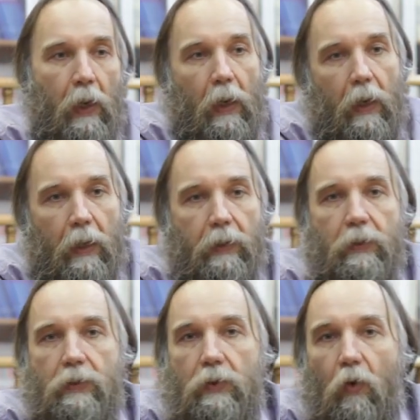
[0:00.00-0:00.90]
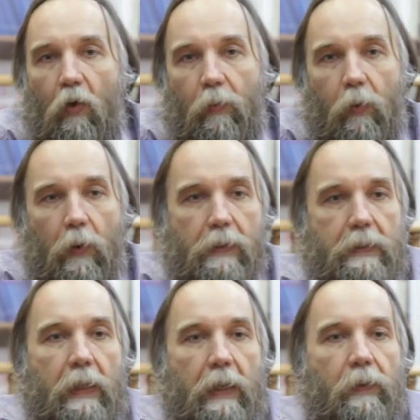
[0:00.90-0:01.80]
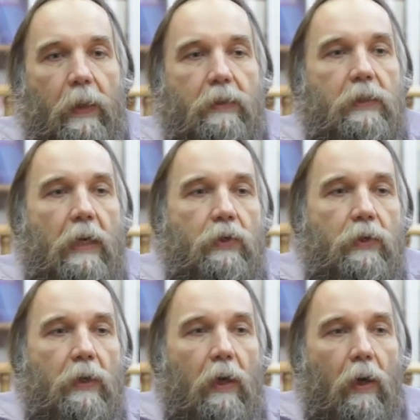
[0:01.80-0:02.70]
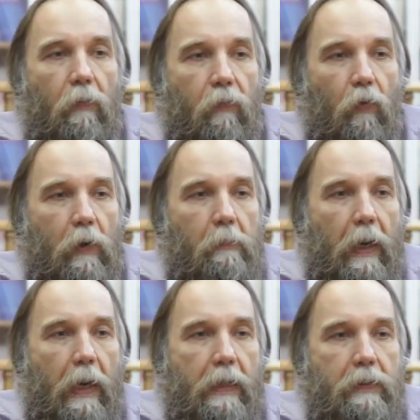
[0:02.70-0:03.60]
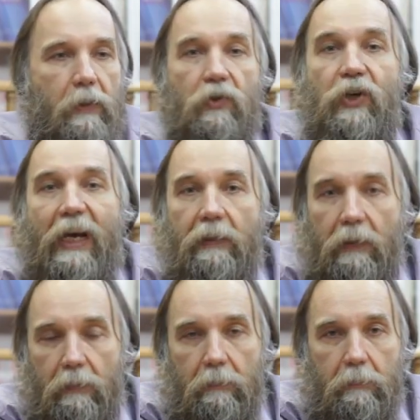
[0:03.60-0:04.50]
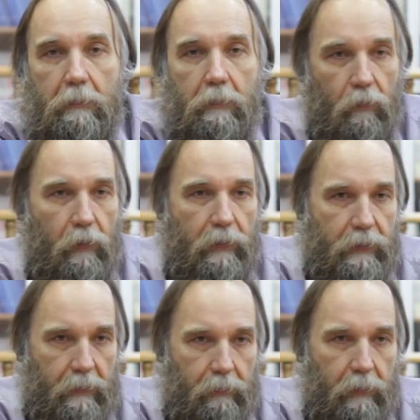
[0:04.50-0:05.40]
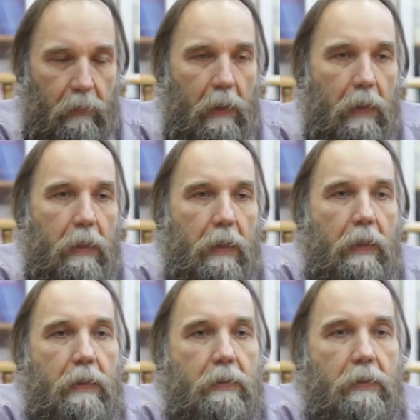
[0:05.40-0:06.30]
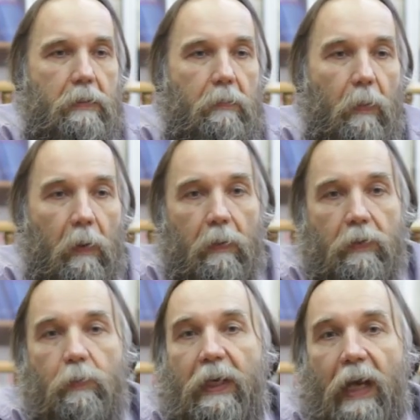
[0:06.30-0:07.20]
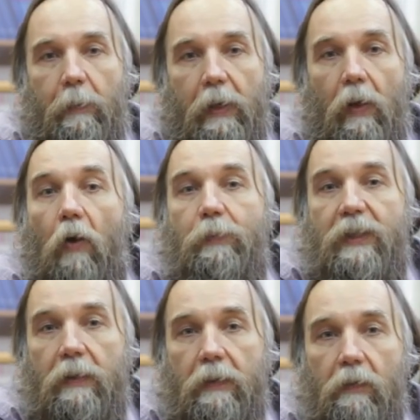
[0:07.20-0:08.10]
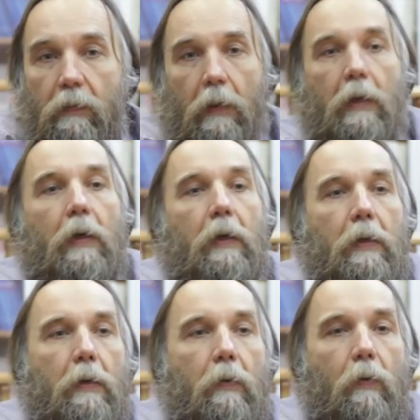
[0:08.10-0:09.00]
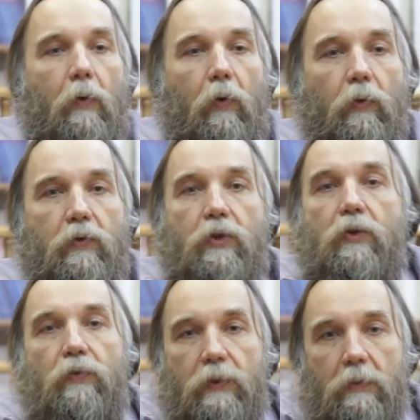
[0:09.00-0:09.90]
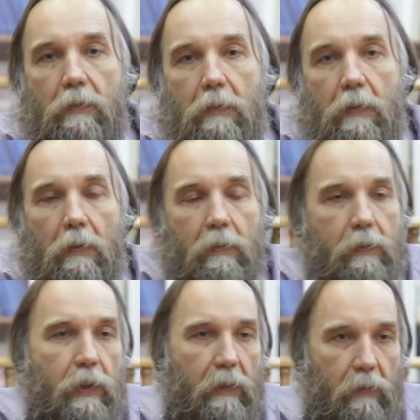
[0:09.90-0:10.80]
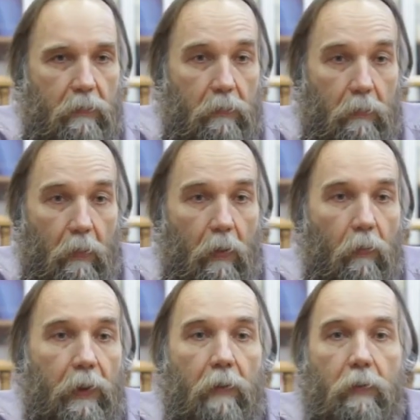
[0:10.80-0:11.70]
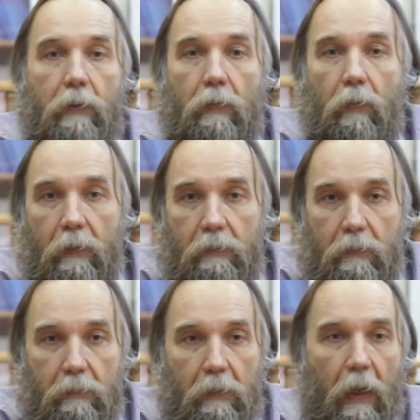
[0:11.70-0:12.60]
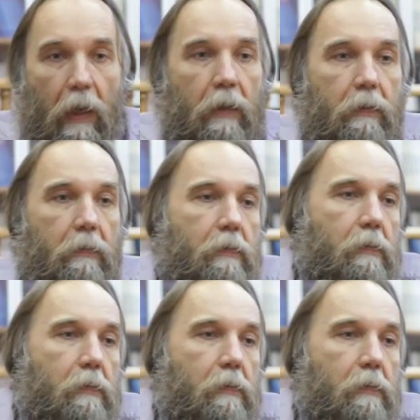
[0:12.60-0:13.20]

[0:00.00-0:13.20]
It is obvious that such form as gender, for example, is becoming obsolete. You could choose your gender whenever you want, and